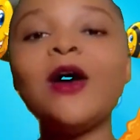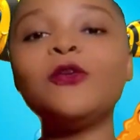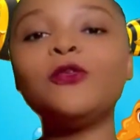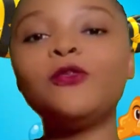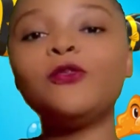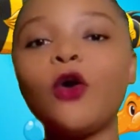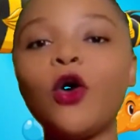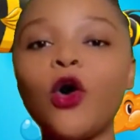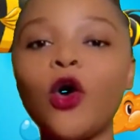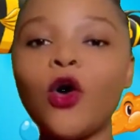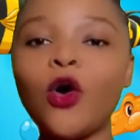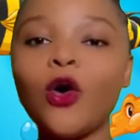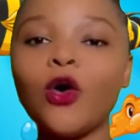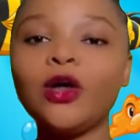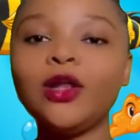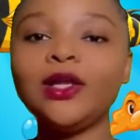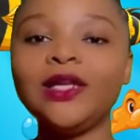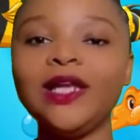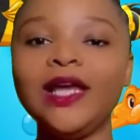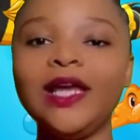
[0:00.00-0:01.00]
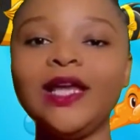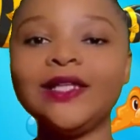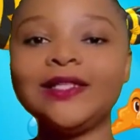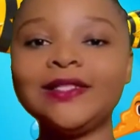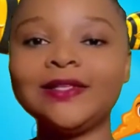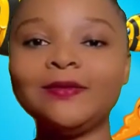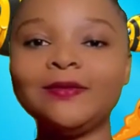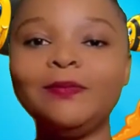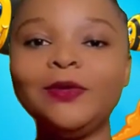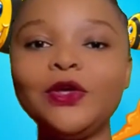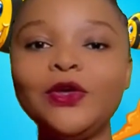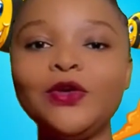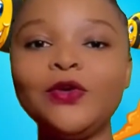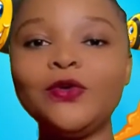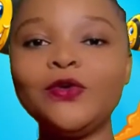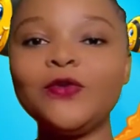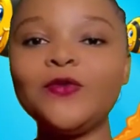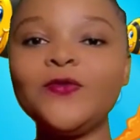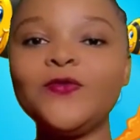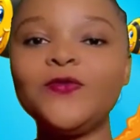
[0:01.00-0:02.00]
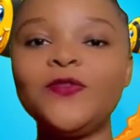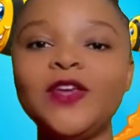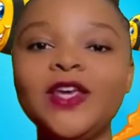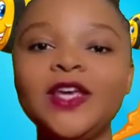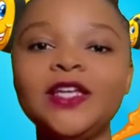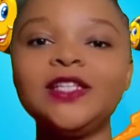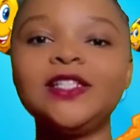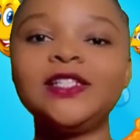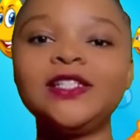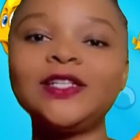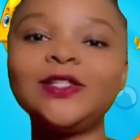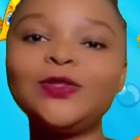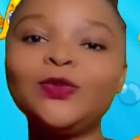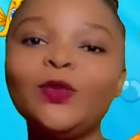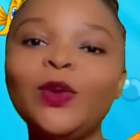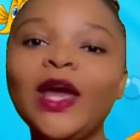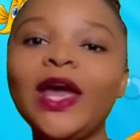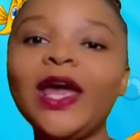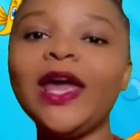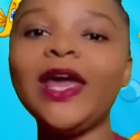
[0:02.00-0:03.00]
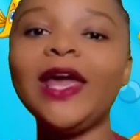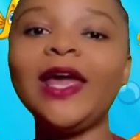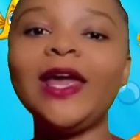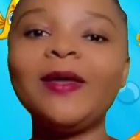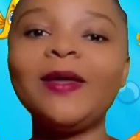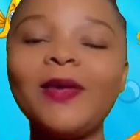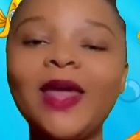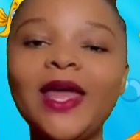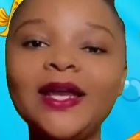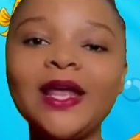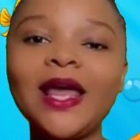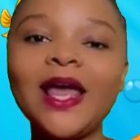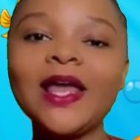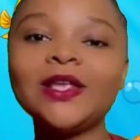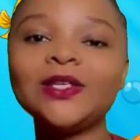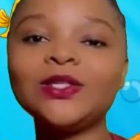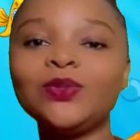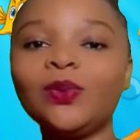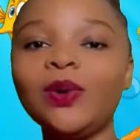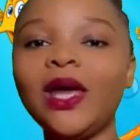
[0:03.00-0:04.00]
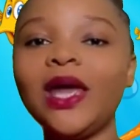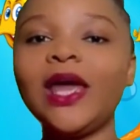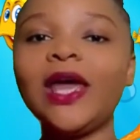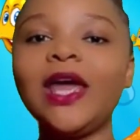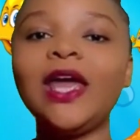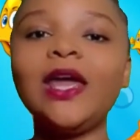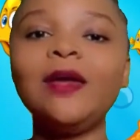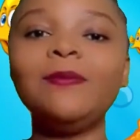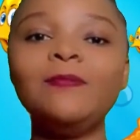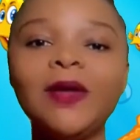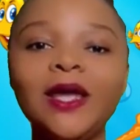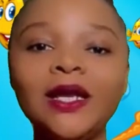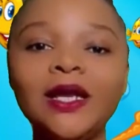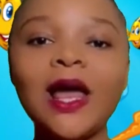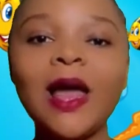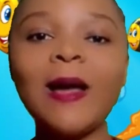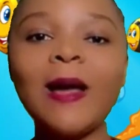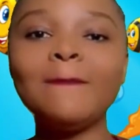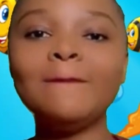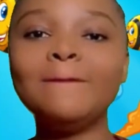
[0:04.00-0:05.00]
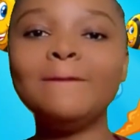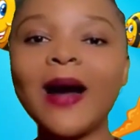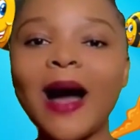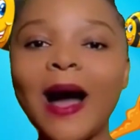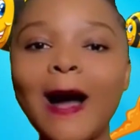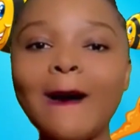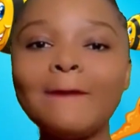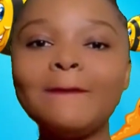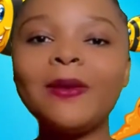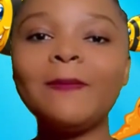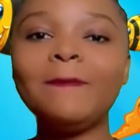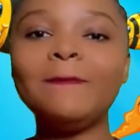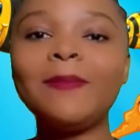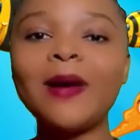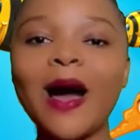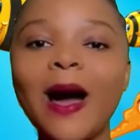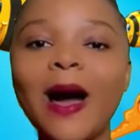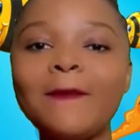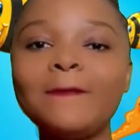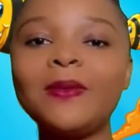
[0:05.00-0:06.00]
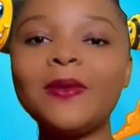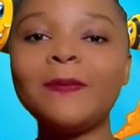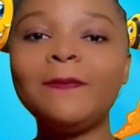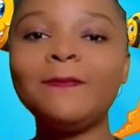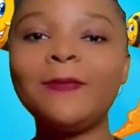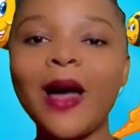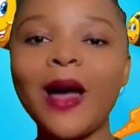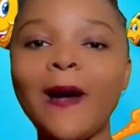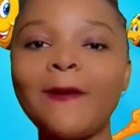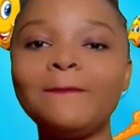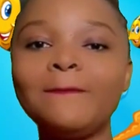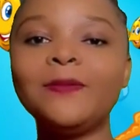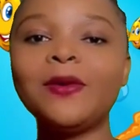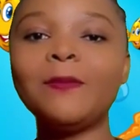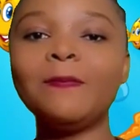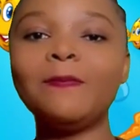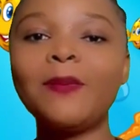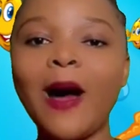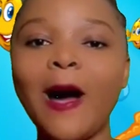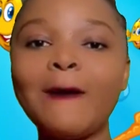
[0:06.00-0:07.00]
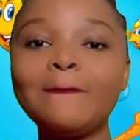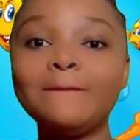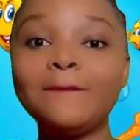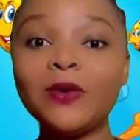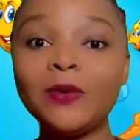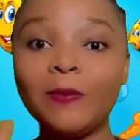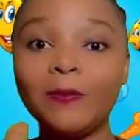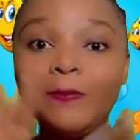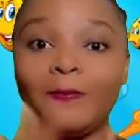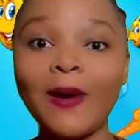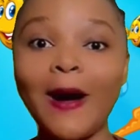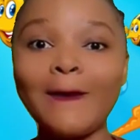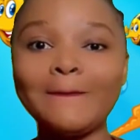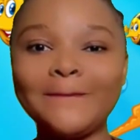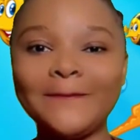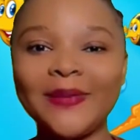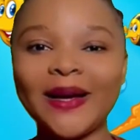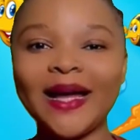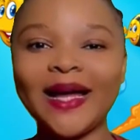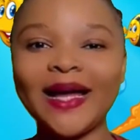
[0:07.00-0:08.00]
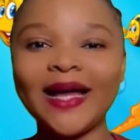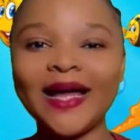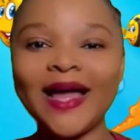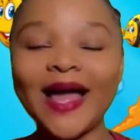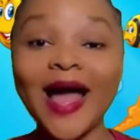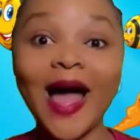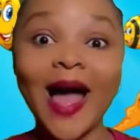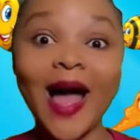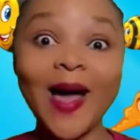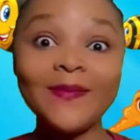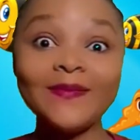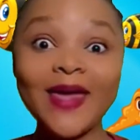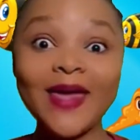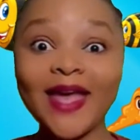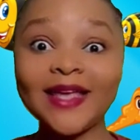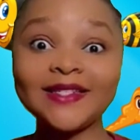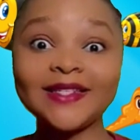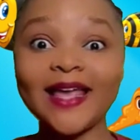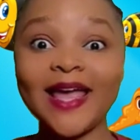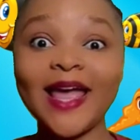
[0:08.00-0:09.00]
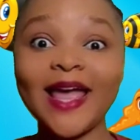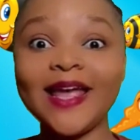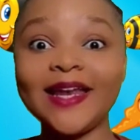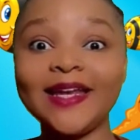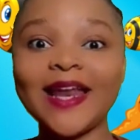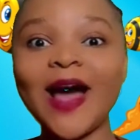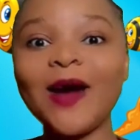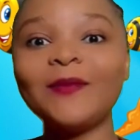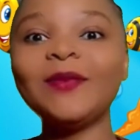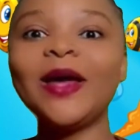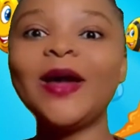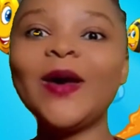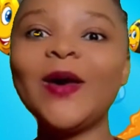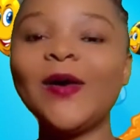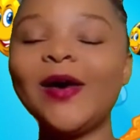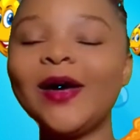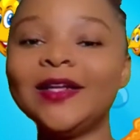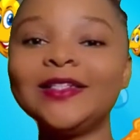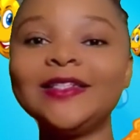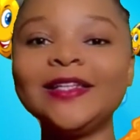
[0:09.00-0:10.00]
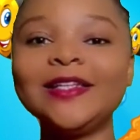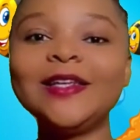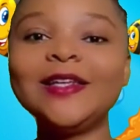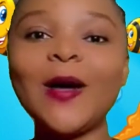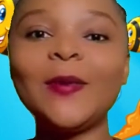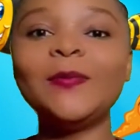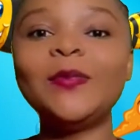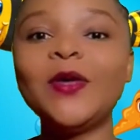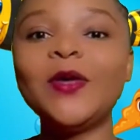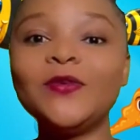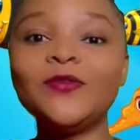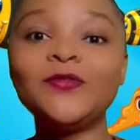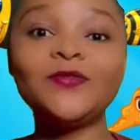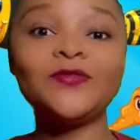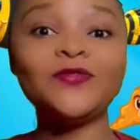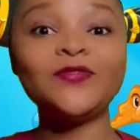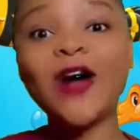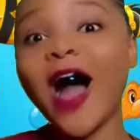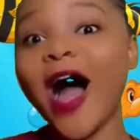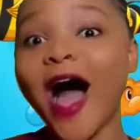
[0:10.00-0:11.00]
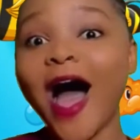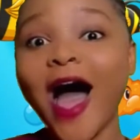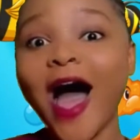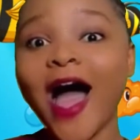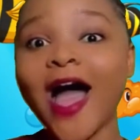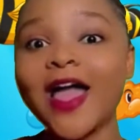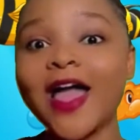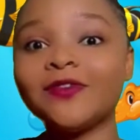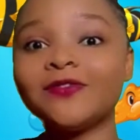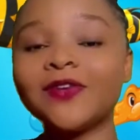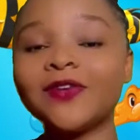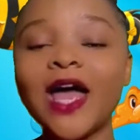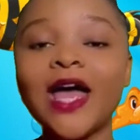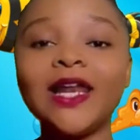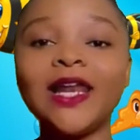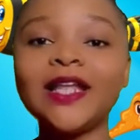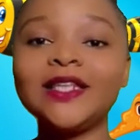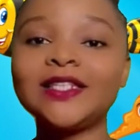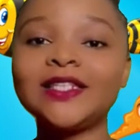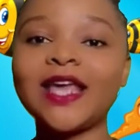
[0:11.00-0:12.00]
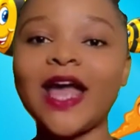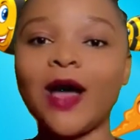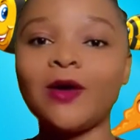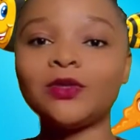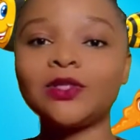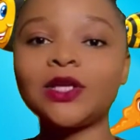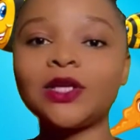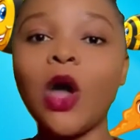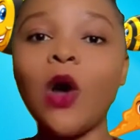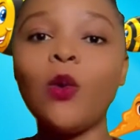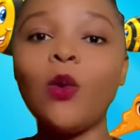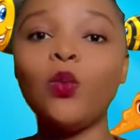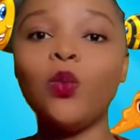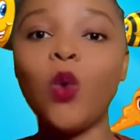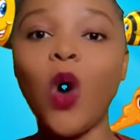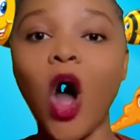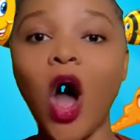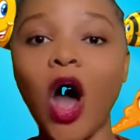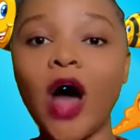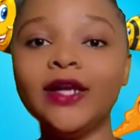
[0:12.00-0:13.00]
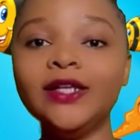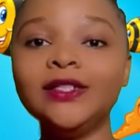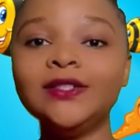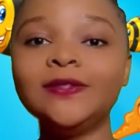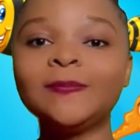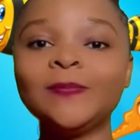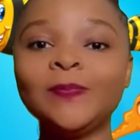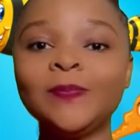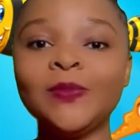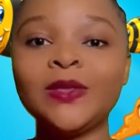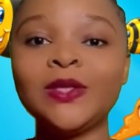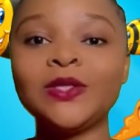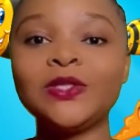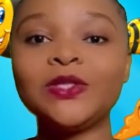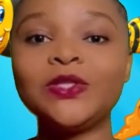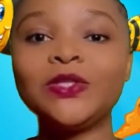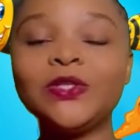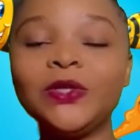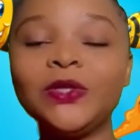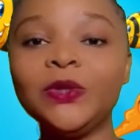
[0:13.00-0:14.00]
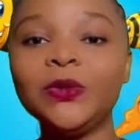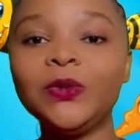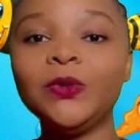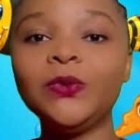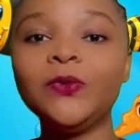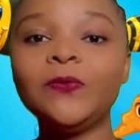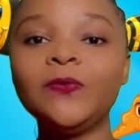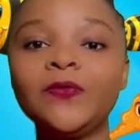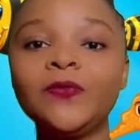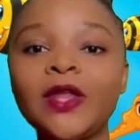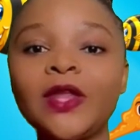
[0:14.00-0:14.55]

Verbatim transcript: Four little blue fish are swimming, swimming. Bubble, bubble, bubble, bubble, bop. Amazing! Now we go on to number five. Let's count. One, two,